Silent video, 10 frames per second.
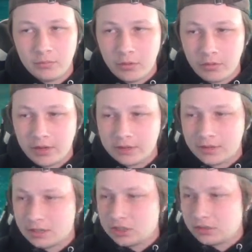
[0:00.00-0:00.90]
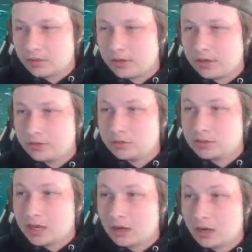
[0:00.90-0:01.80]
bro. I guess I can check right here. I do
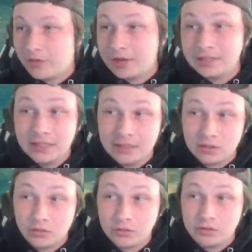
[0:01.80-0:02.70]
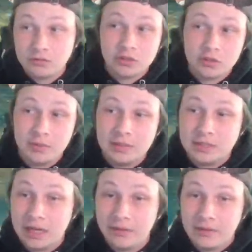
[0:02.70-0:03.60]
slack off. I didn't, so this was a speed
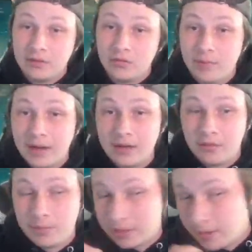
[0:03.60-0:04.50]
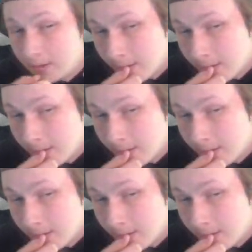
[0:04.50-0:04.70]
tie unless he was minus speed.